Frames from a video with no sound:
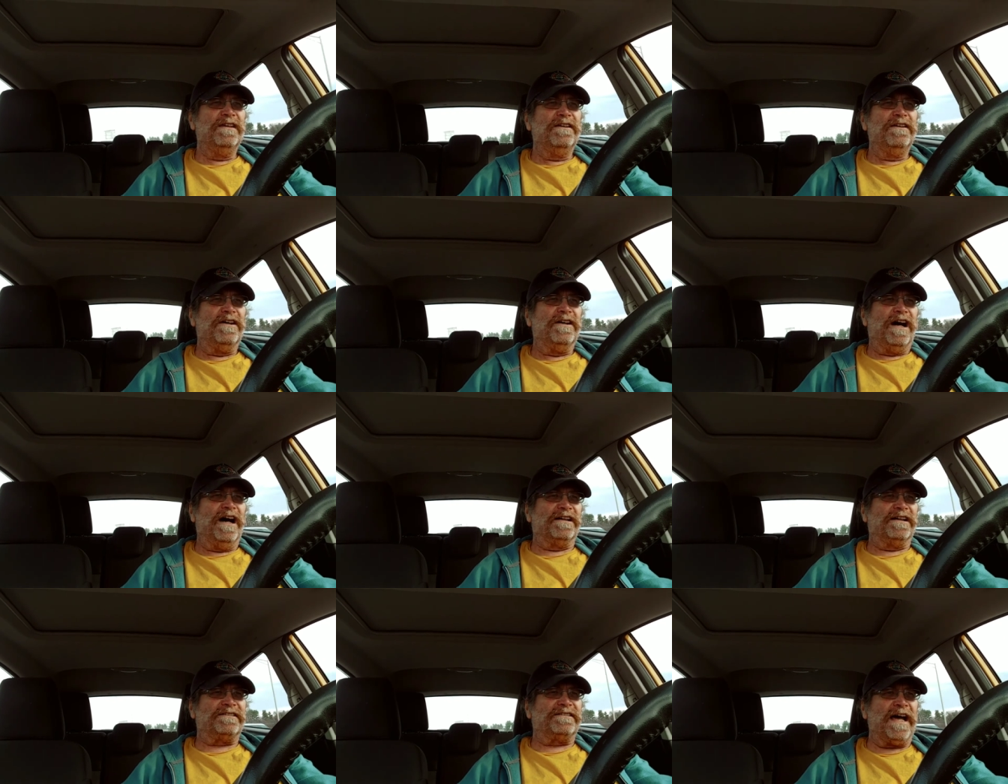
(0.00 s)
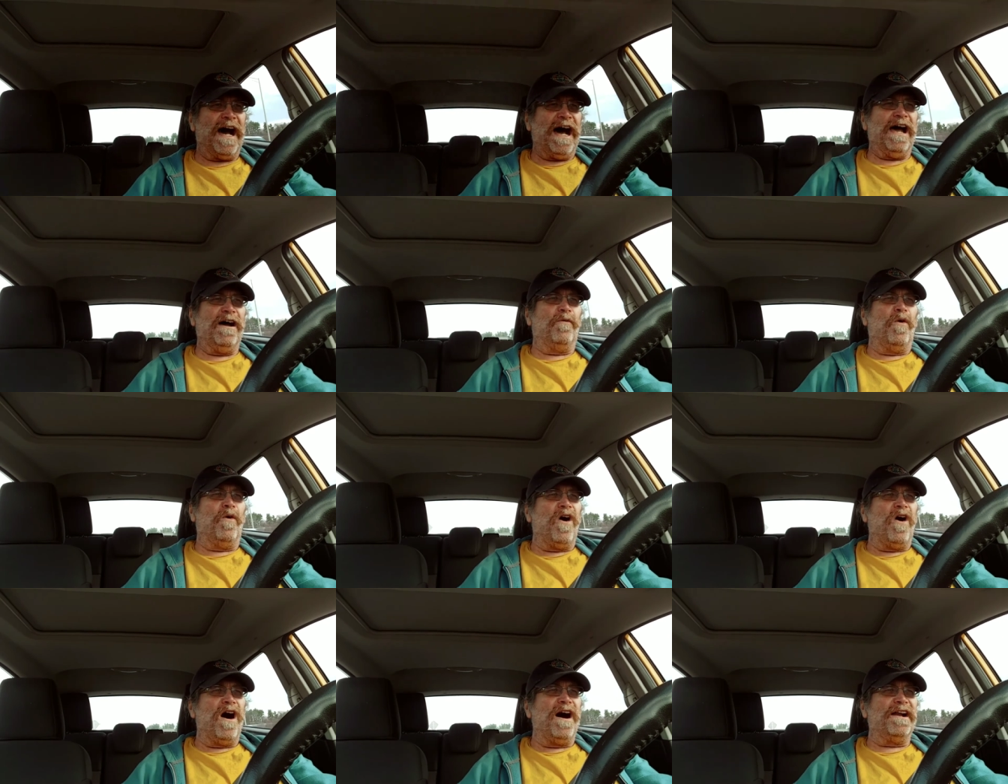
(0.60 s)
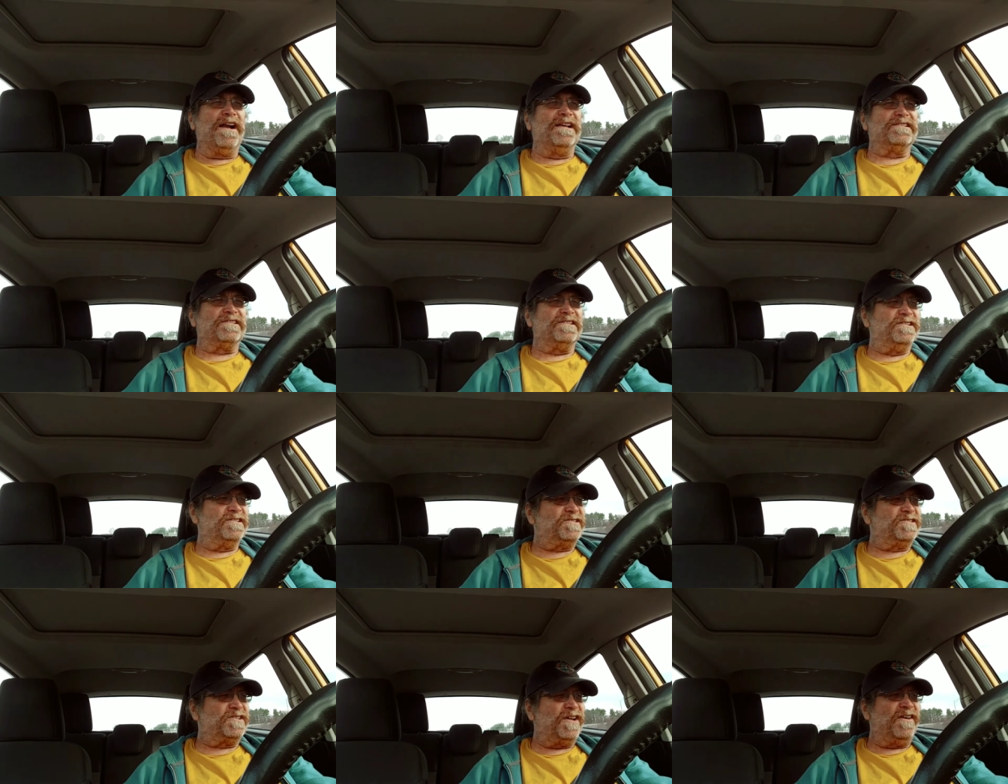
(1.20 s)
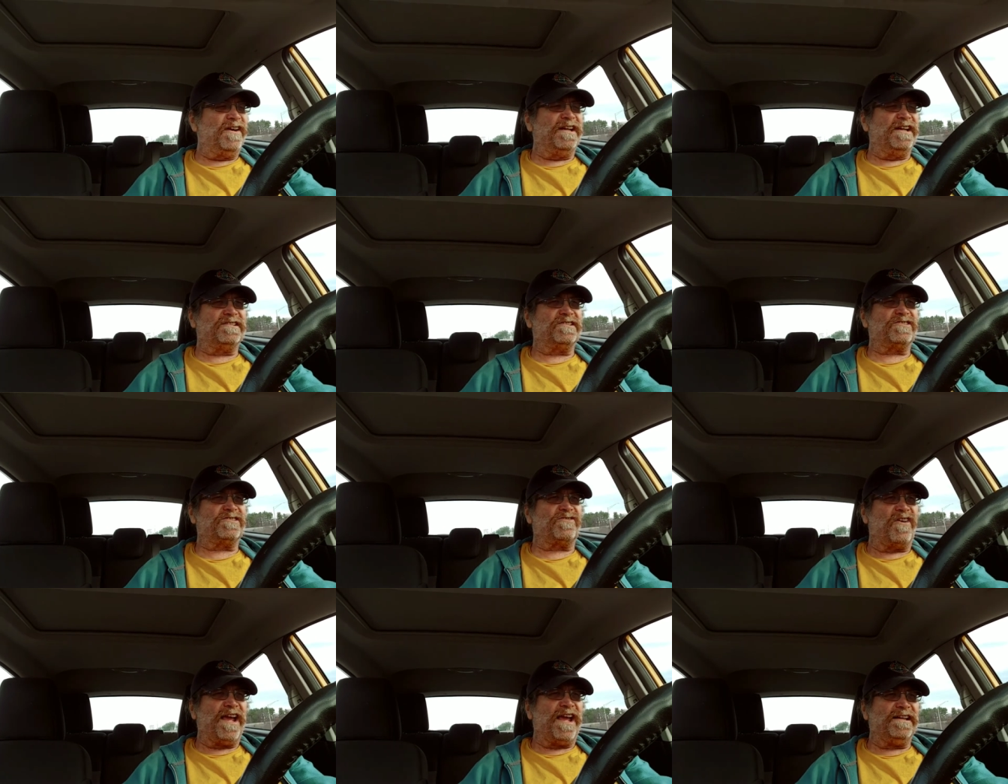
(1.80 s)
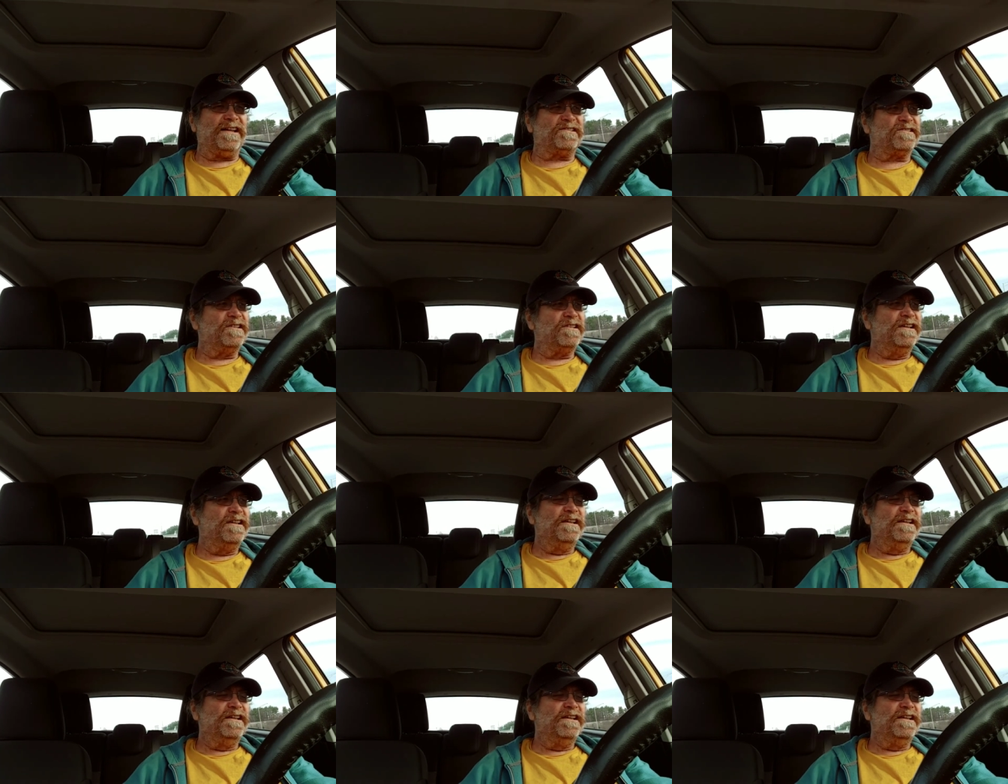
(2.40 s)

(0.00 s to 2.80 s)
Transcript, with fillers: Uh, Taiwan is in serious straits.